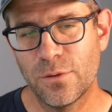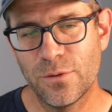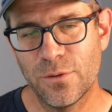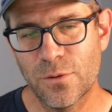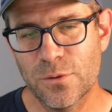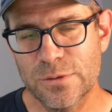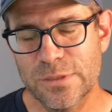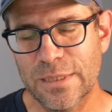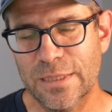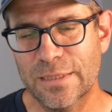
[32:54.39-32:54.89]

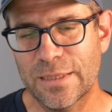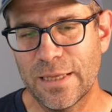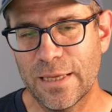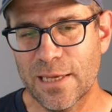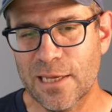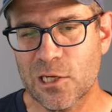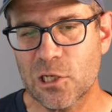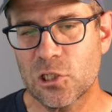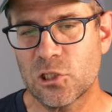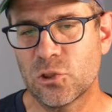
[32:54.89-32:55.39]
using the
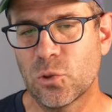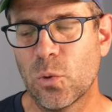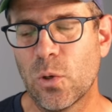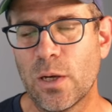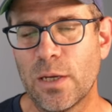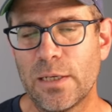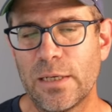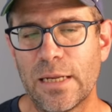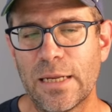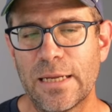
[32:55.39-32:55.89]
inner
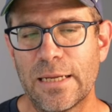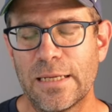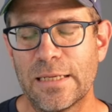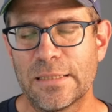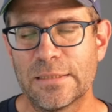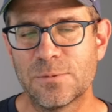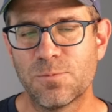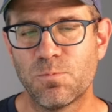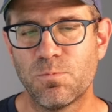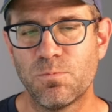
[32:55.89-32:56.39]
join
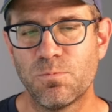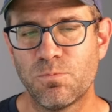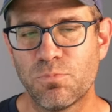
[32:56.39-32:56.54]
is